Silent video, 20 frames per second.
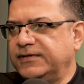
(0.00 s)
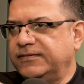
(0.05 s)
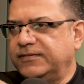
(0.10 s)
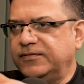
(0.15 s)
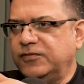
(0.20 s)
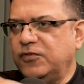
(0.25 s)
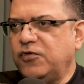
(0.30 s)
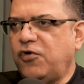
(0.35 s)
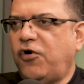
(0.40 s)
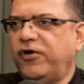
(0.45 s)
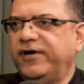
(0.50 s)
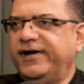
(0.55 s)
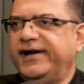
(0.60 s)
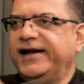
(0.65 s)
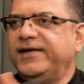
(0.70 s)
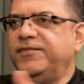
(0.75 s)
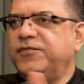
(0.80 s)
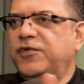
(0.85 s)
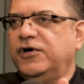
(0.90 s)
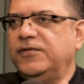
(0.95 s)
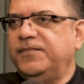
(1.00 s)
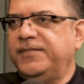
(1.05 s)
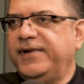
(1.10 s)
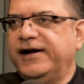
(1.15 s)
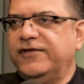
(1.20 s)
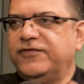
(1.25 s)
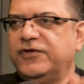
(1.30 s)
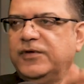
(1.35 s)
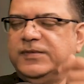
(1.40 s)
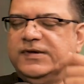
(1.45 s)
the online bond
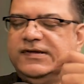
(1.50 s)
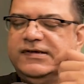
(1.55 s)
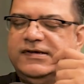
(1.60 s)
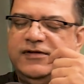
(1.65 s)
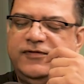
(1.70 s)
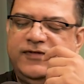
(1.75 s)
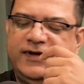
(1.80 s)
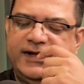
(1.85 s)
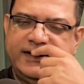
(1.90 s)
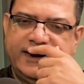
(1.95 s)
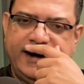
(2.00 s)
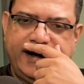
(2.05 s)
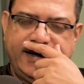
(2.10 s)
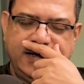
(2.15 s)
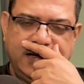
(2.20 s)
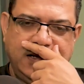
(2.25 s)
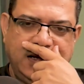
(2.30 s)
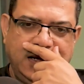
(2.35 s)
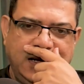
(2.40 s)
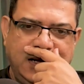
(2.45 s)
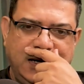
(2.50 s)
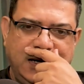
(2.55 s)
platforms and stuff like that.